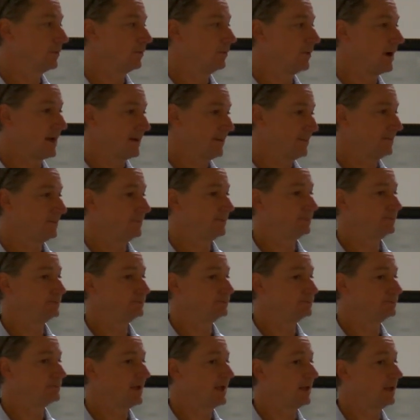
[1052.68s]
white
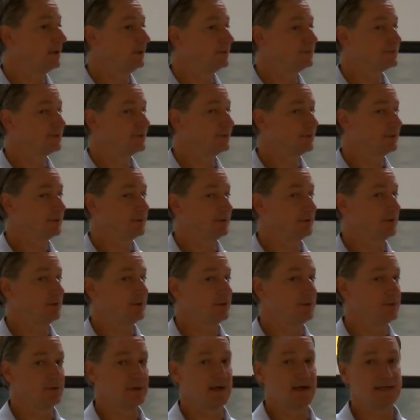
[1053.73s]
males
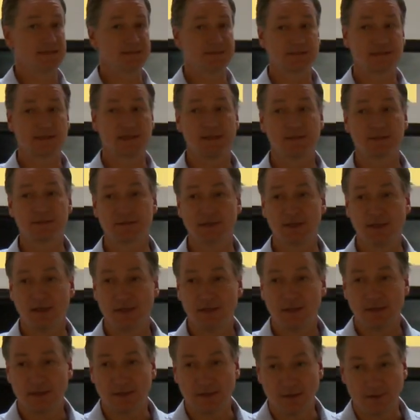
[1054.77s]
in the United States
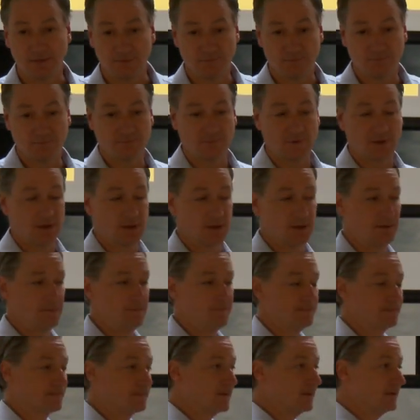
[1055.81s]
is
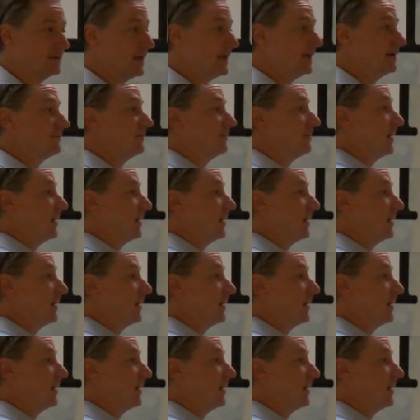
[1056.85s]
um, Native